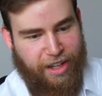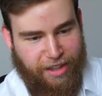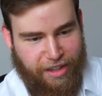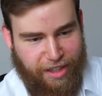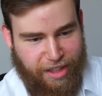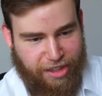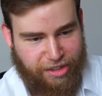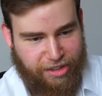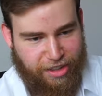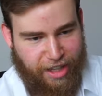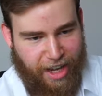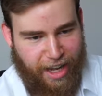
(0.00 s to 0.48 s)

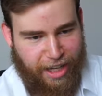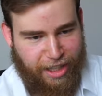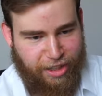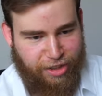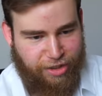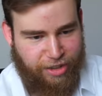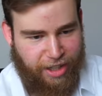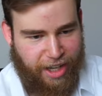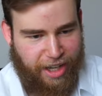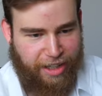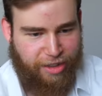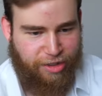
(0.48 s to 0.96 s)
This guy
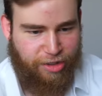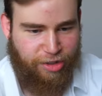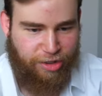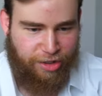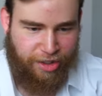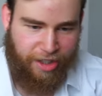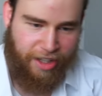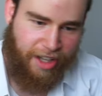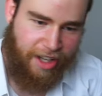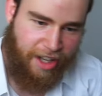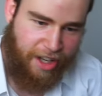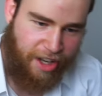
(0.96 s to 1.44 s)

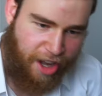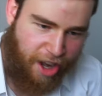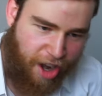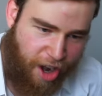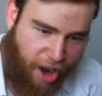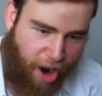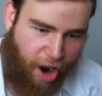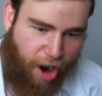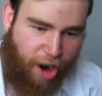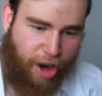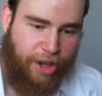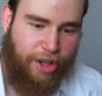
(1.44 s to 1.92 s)
says,
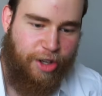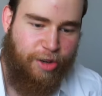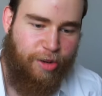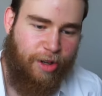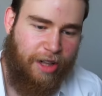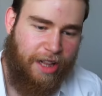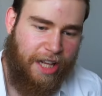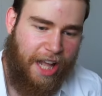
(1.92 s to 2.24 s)
Are you